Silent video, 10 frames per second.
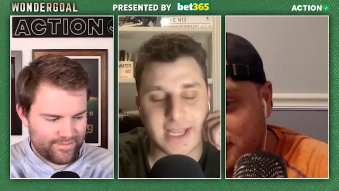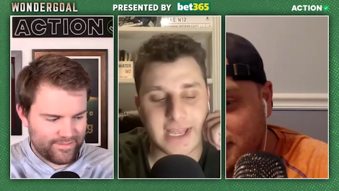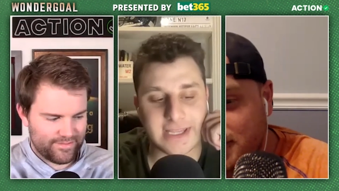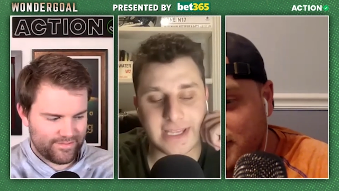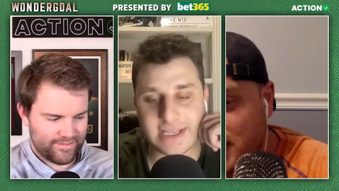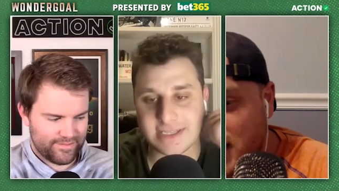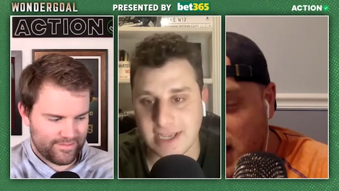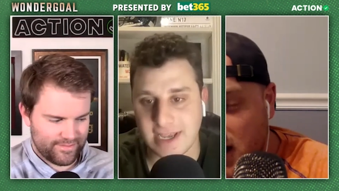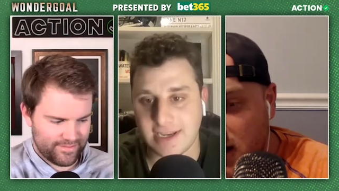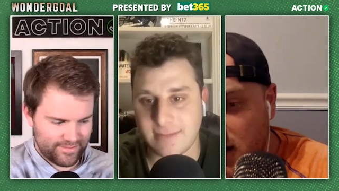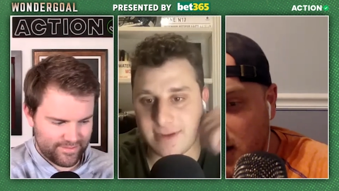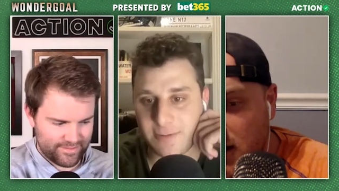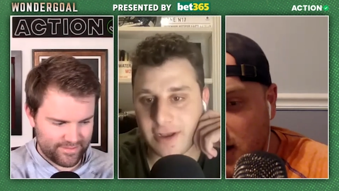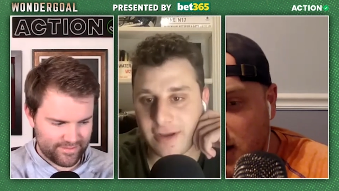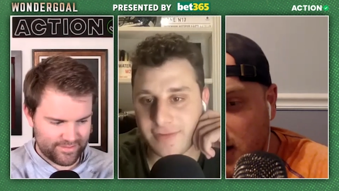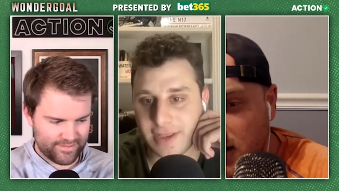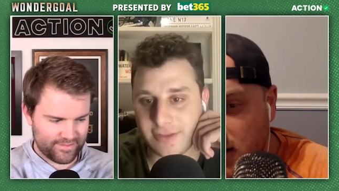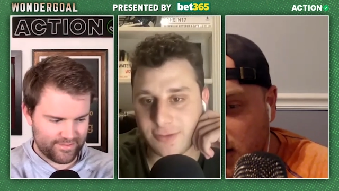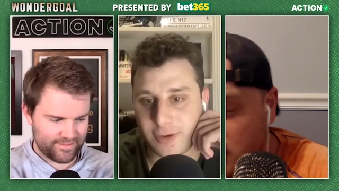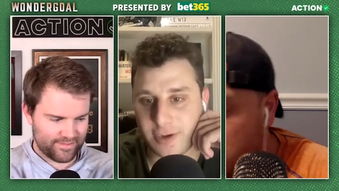Speaker 1: and then they signed him, and it went off at like
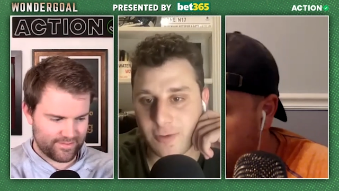three to